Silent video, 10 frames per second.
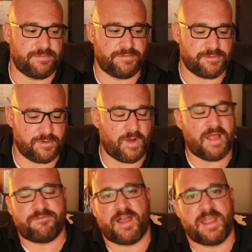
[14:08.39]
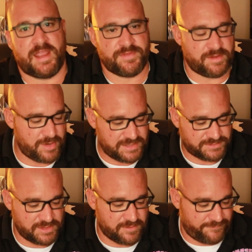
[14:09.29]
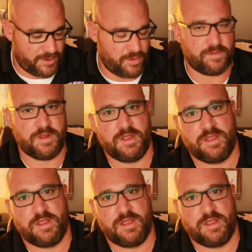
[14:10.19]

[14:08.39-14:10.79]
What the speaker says: through your Wi-Fi, and then basically your phone